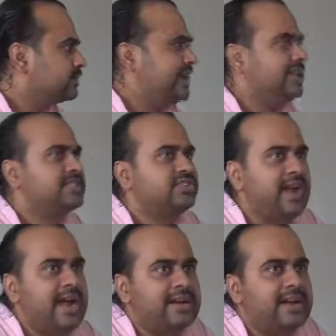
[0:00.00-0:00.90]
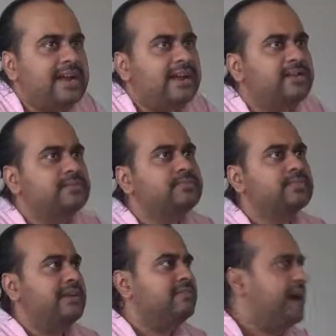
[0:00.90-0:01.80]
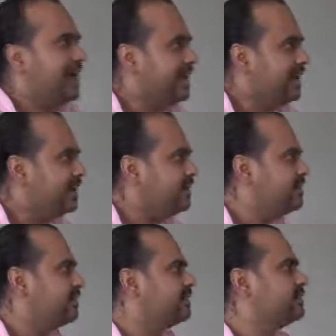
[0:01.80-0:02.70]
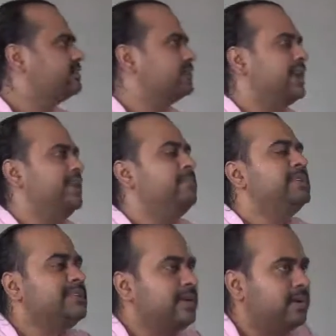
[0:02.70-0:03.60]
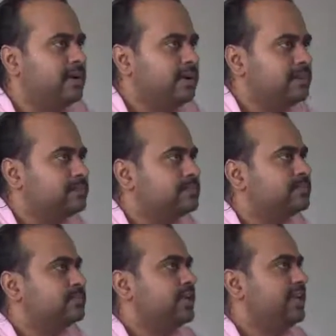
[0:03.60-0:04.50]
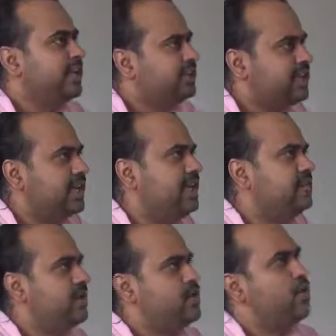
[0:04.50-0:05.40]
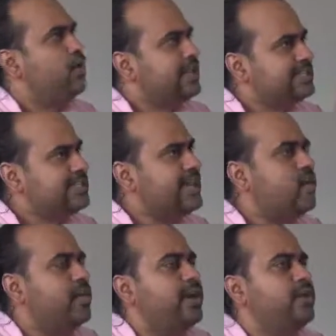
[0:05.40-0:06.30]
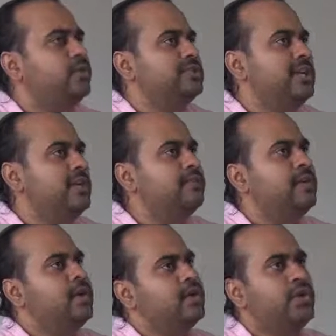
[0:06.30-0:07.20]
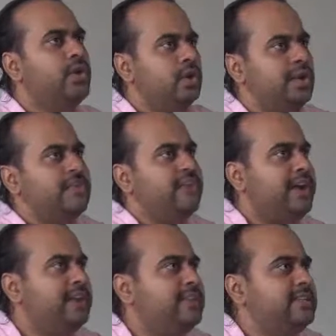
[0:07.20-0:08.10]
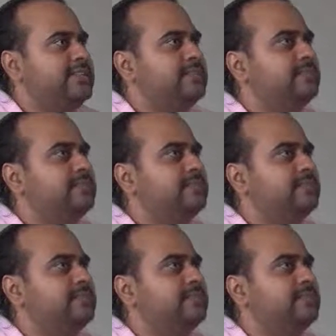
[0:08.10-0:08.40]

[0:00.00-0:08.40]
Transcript: and distracted and violent and miserable. Initially, when you honestly look at yourself, you will only find this.